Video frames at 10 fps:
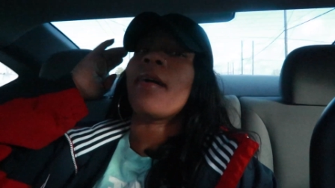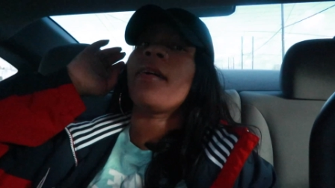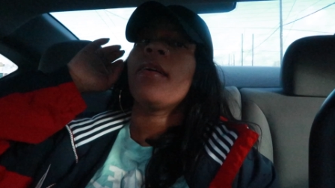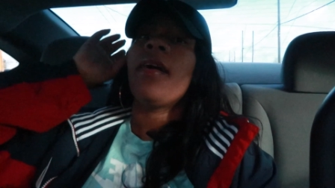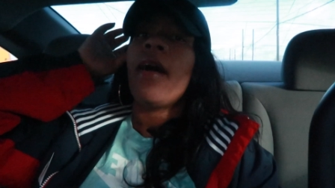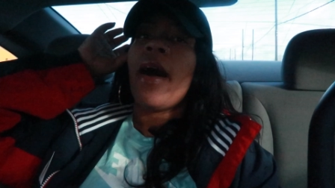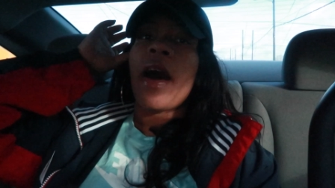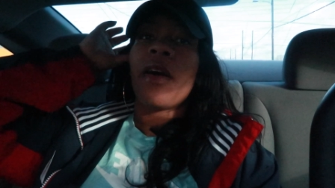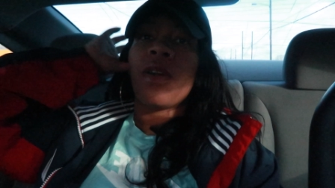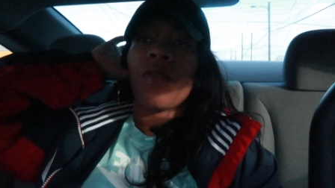I
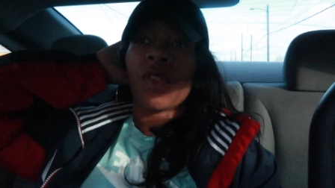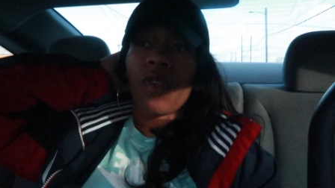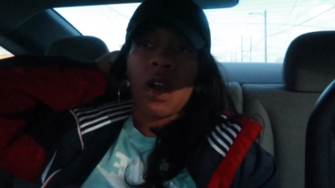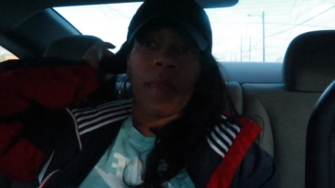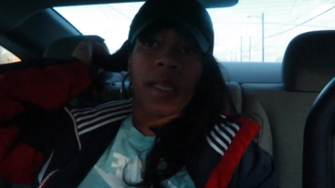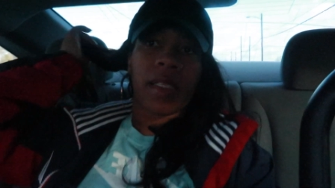don't know what's wrong with my